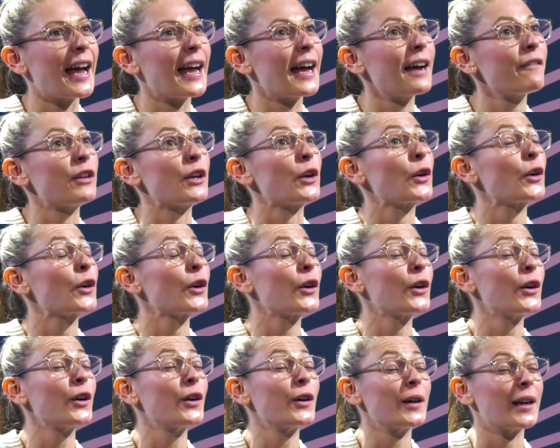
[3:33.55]
I haven't
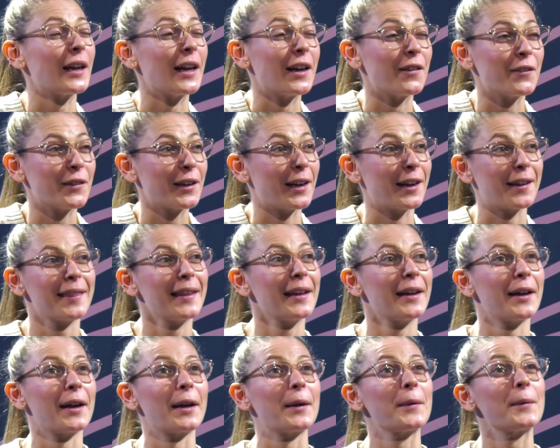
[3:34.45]
heard of, and I
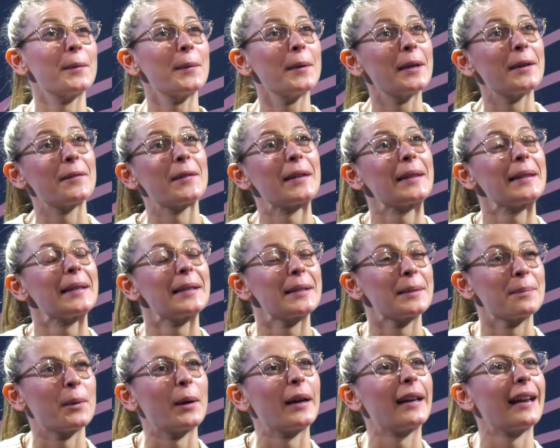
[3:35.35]
think I would have at
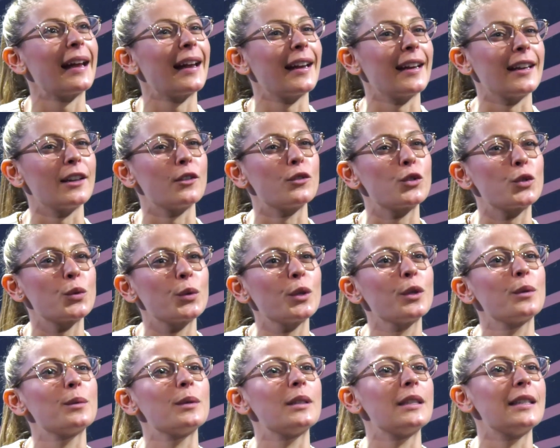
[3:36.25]
this point, any
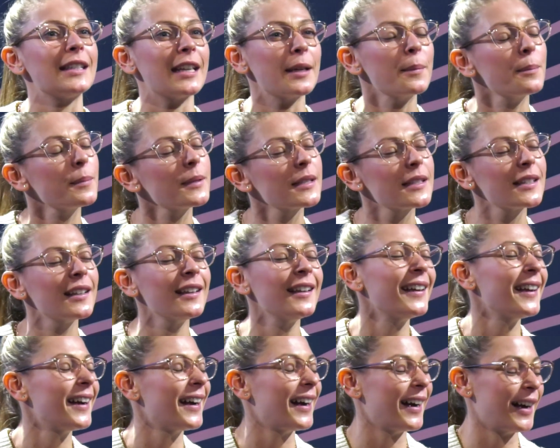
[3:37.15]
true dips
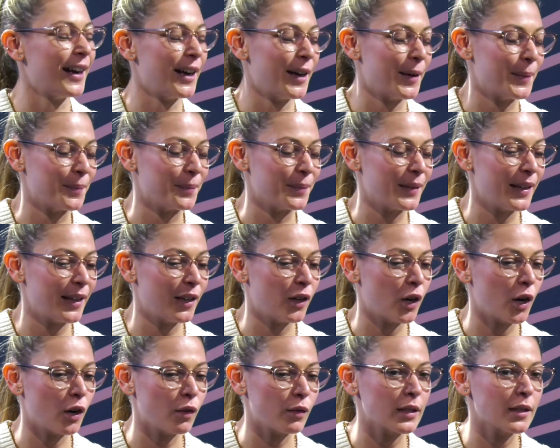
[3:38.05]
in
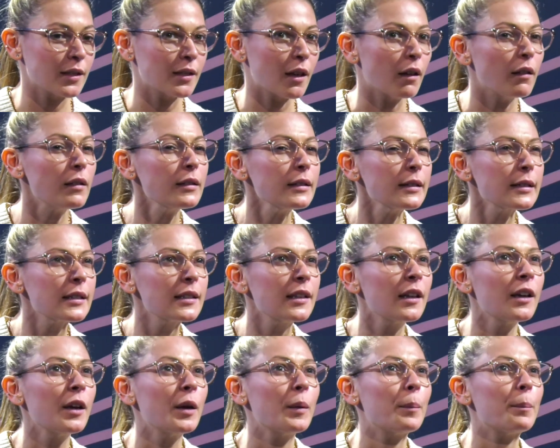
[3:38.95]
our results.
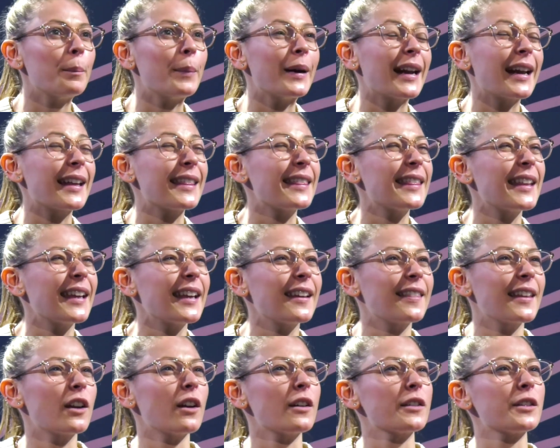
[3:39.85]
But I
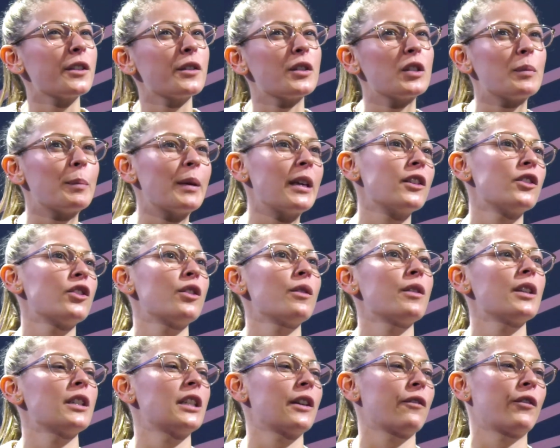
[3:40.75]
think that also speaks
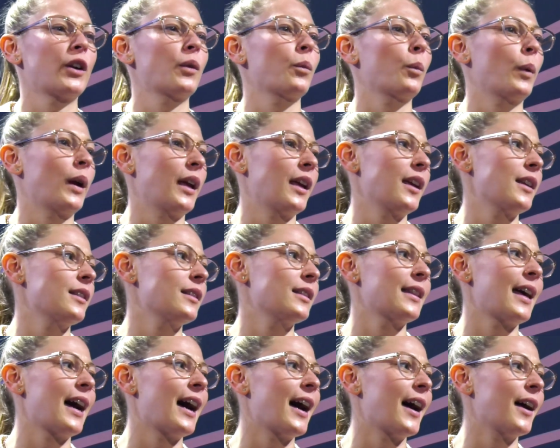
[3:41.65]
to the different ways
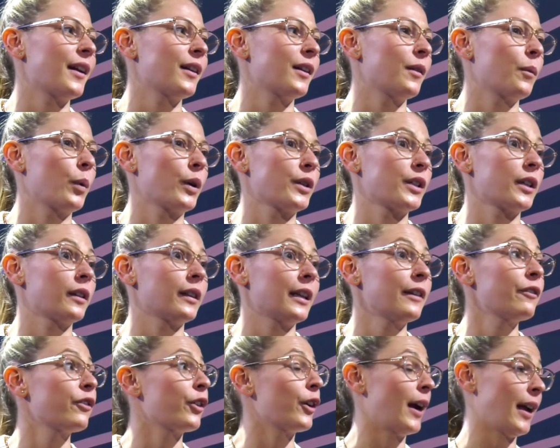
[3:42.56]
that we're
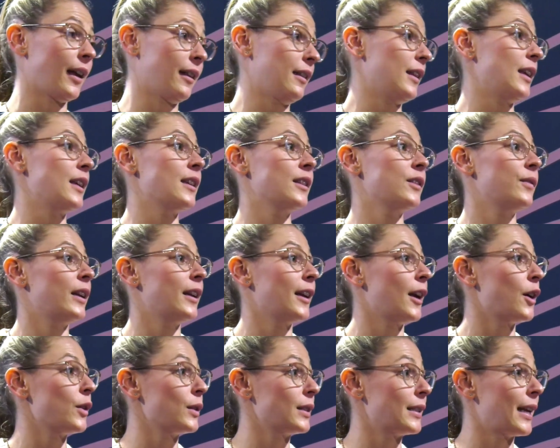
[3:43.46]
delivering these
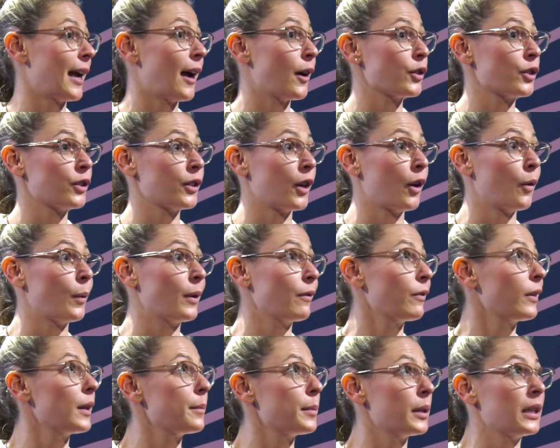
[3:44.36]
videos now. So we
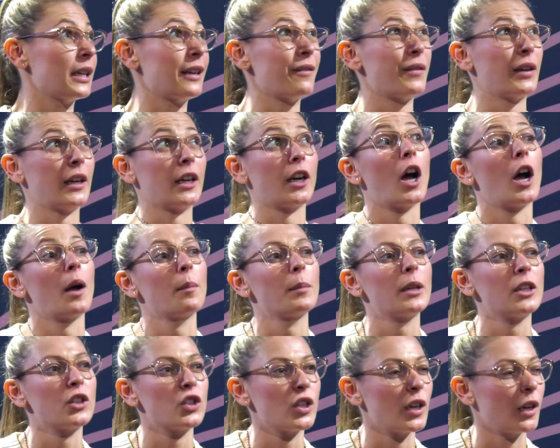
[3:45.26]
really believe in an
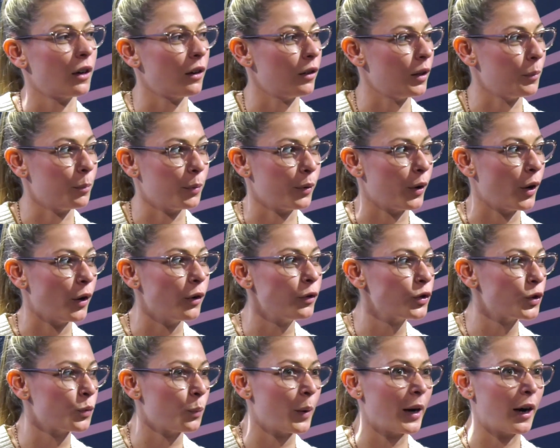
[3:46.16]
omni-channel
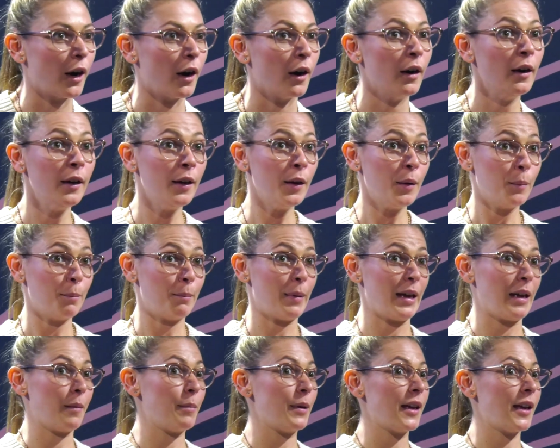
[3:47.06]
approach where
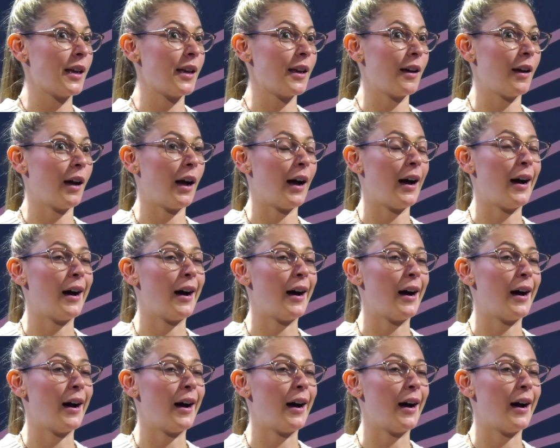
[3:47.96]
maybe